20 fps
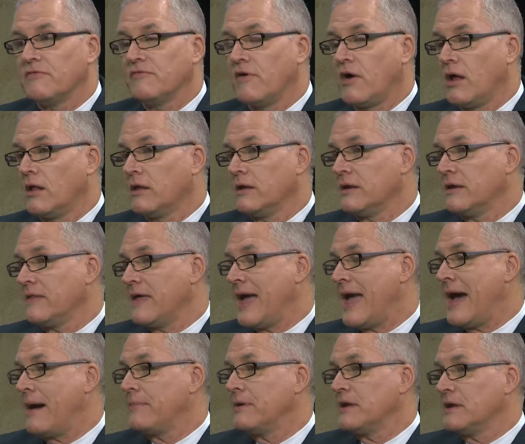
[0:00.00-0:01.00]
to fall into the
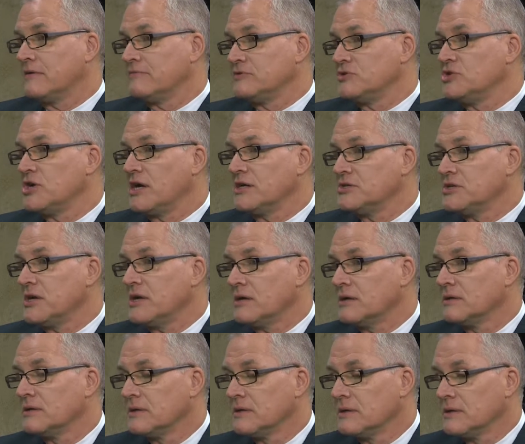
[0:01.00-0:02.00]
habit of
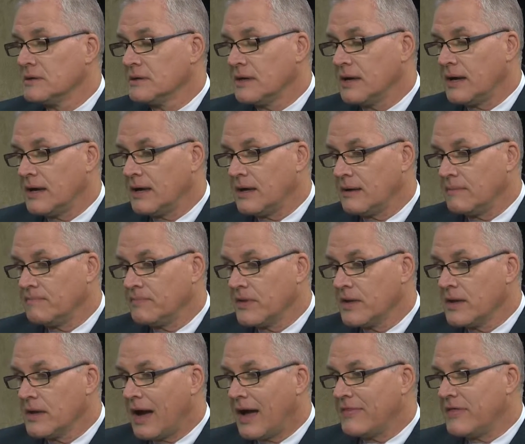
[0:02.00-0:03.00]
judging. Mm-hmm. Um,
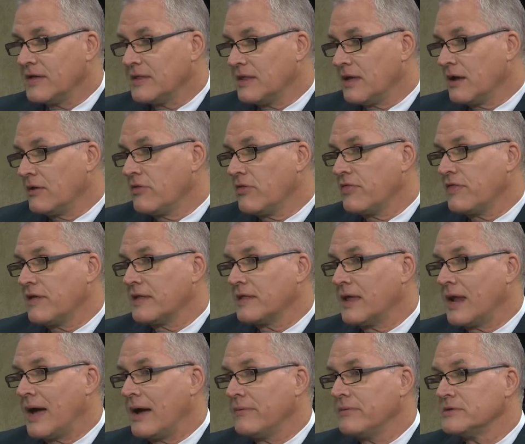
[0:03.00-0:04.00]
I think the other thing
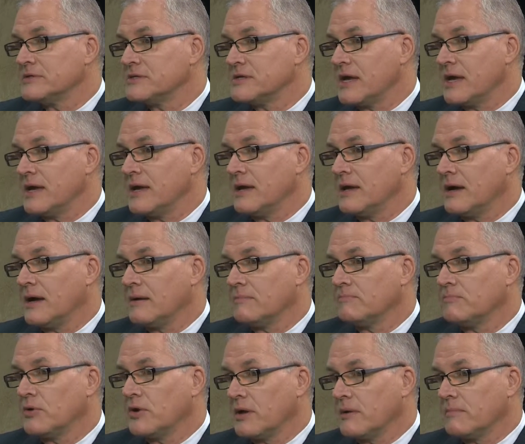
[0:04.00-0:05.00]
that I would say,
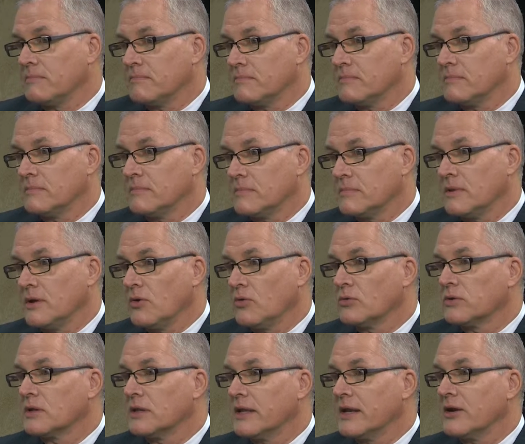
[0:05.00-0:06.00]
um, putting the
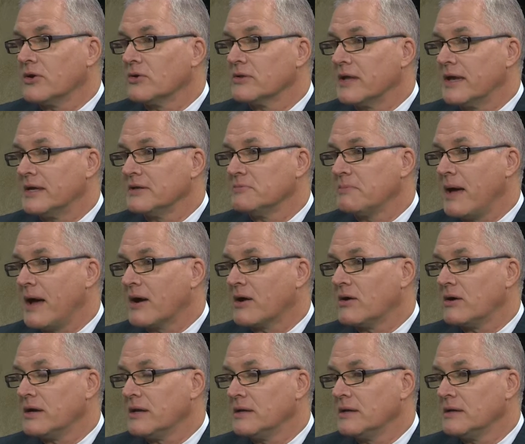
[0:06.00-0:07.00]
old clinical days
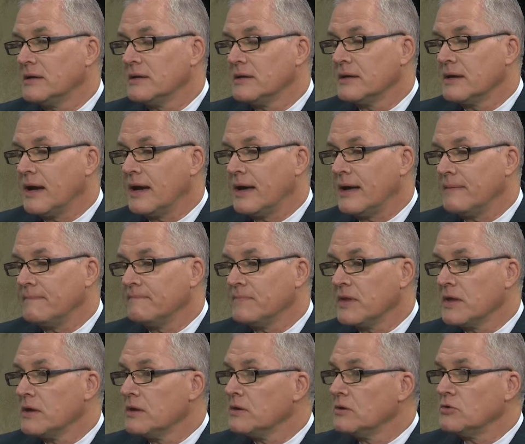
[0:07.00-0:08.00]
back on, um,
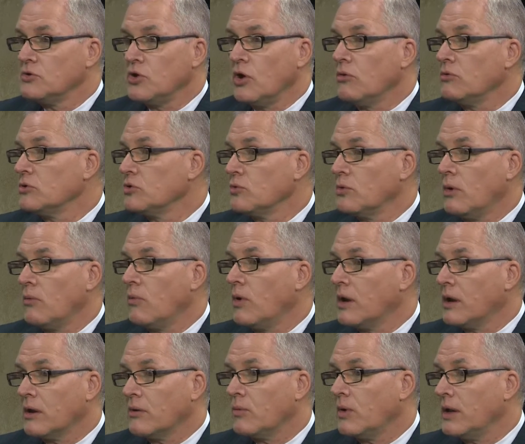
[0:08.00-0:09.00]
don't do it
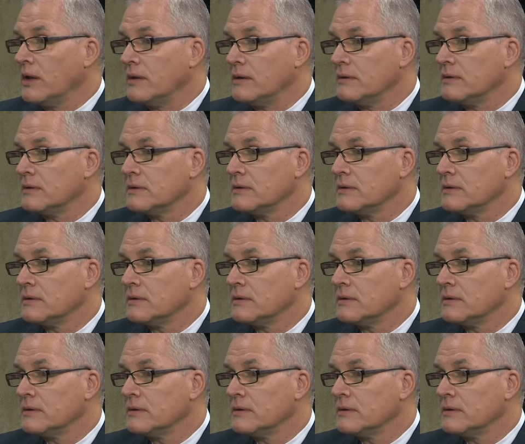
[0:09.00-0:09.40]
one on one.